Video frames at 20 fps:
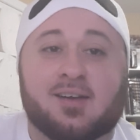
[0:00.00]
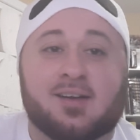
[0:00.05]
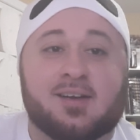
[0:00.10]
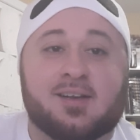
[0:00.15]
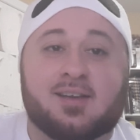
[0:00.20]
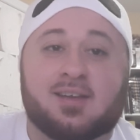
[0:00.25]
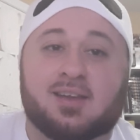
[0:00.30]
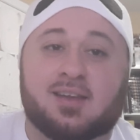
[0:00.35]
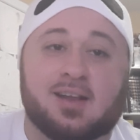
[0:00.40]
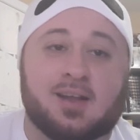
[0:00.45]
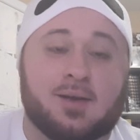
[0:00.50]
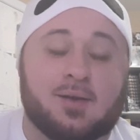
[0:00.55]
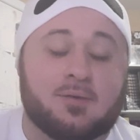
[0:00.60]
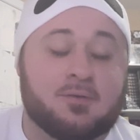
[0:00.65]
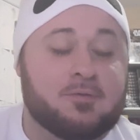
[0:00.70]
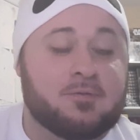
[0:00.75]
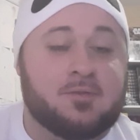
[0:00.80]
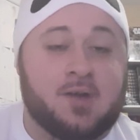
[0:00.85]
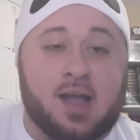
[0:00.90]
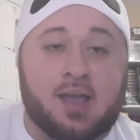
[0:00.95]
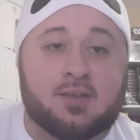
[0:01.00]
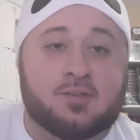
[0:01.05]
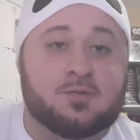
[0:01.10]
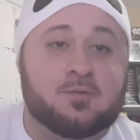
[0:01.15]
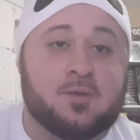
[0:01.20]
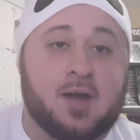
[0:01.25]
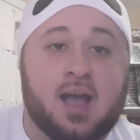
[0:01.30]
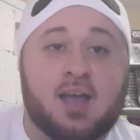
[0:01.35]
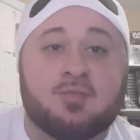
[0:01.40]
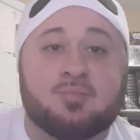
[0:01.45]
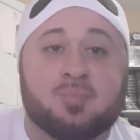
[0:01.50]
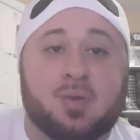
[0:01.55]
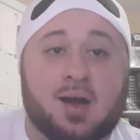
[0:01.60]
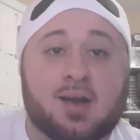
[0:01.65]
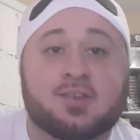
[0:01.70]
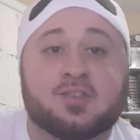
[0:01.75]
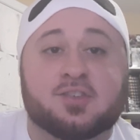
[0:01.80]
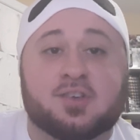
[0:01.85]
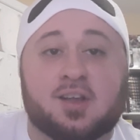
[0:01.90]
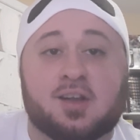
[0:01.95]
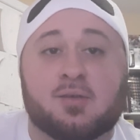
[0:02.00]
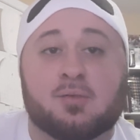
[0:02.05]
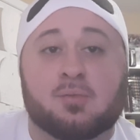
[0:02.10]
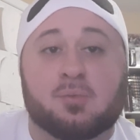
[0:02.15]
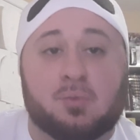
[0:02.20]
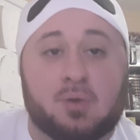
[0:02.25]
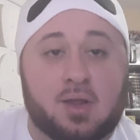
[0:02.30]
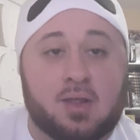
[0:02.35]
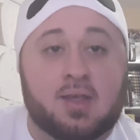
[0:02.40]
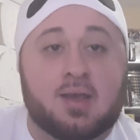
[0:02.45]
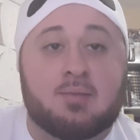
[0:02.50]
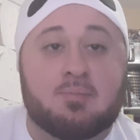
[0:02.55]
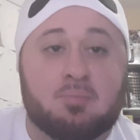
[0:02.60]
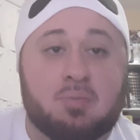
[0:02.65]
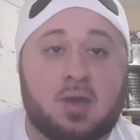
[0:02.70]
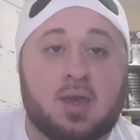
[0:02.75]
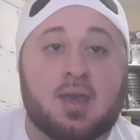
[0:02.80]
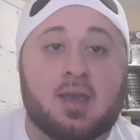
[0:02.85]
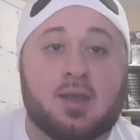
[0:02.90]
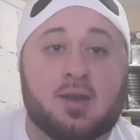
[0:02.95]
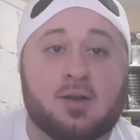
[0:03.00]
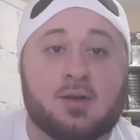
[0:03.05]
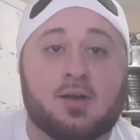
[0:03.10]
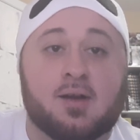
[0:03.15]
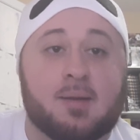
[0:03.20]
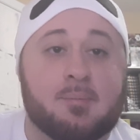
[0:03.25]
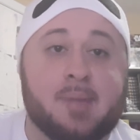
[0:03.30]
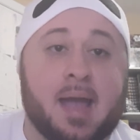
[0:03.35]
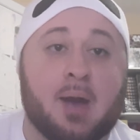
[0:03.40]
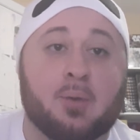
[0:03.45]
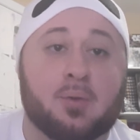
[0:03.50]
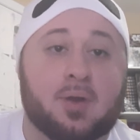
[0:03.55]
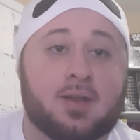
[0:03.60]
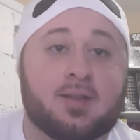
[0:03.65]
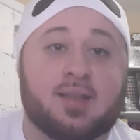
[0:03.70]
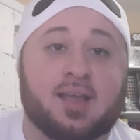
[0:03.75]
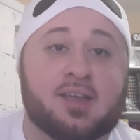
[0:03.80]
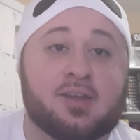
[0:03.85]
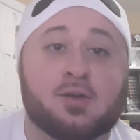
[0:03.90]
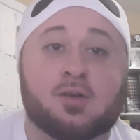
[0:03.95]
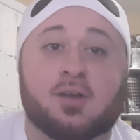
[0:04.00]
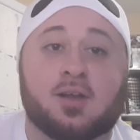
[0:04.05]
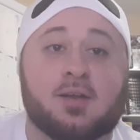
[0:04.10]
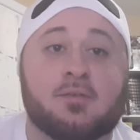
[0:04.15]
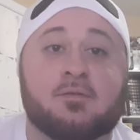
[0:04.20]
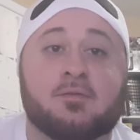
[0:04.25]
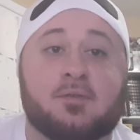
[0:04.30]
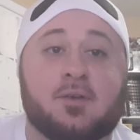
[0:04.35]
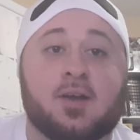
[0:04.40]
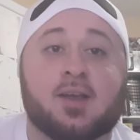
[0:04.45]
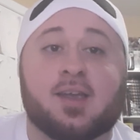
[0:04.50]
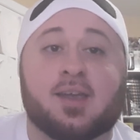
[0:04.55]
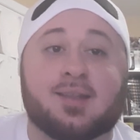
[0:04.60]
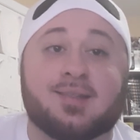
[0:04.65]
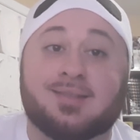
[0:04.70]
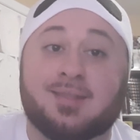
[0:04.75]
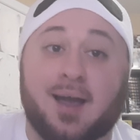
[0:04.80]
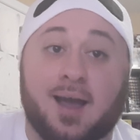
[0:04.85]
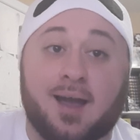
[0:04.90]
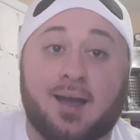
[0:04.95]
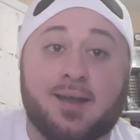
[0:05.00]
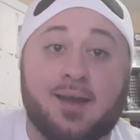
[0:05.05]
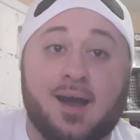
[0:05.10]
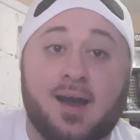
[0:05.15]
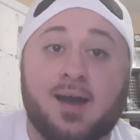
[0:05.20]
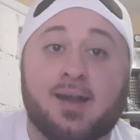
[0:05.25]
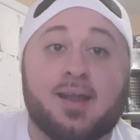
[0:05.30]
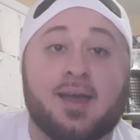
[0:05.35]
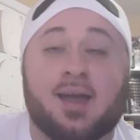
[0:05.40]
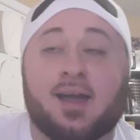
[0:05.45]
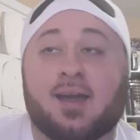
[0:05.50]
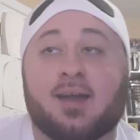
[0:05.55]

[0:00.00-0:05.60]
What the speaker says: you know, is $5 gonna really be your mountain that you're gonna fucking die on?